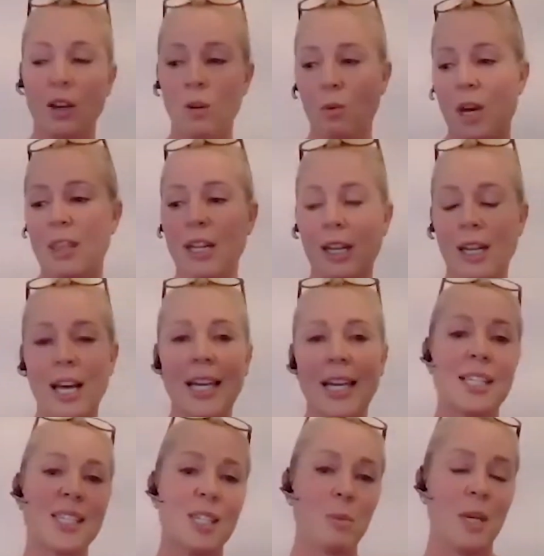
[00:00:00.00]
where they'd like
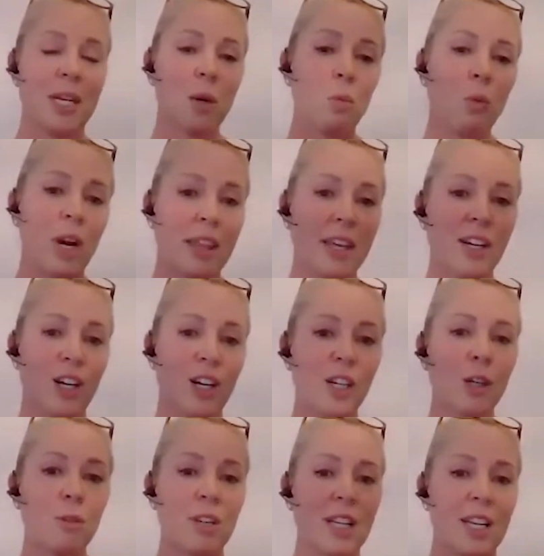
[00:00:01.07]
to be and where they are
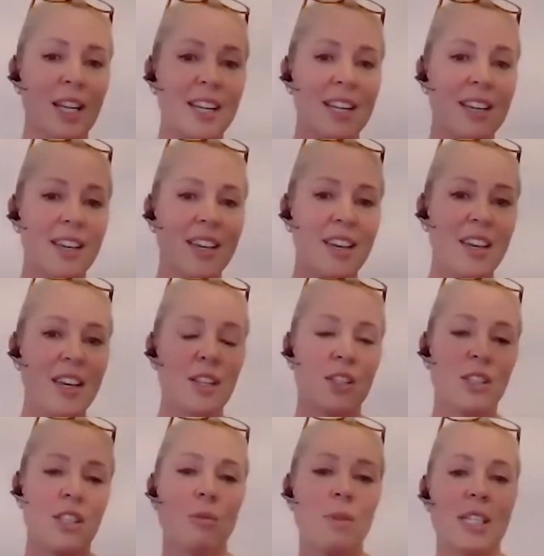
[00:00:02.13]
currently.
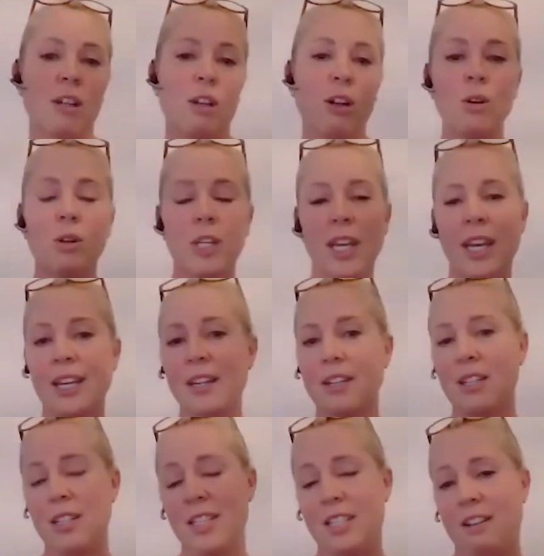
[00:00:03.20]
So it's looking
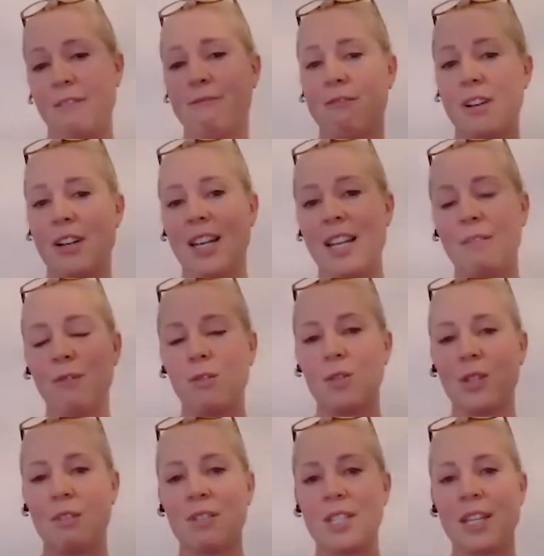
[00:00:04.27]
at different levels
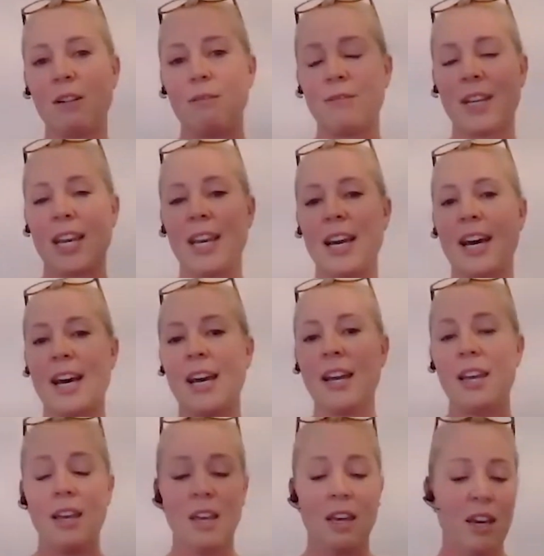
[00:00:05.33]
of self-care.
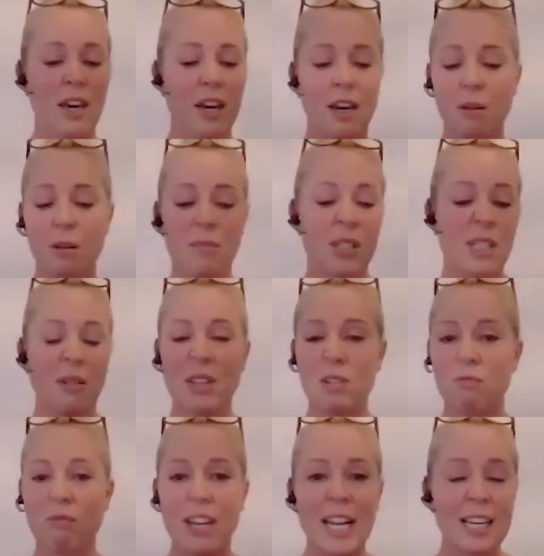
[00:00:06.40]
So it's
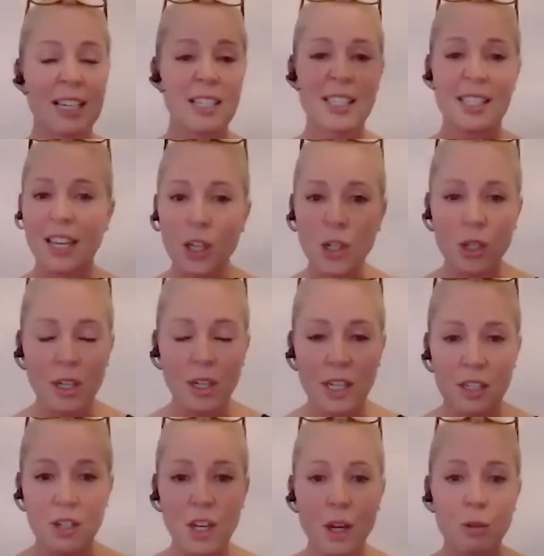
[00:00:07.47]
relaxation,
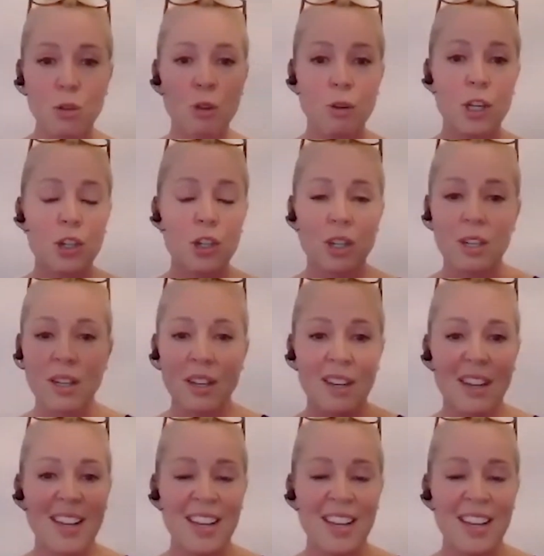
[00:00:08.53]
it's nutrition,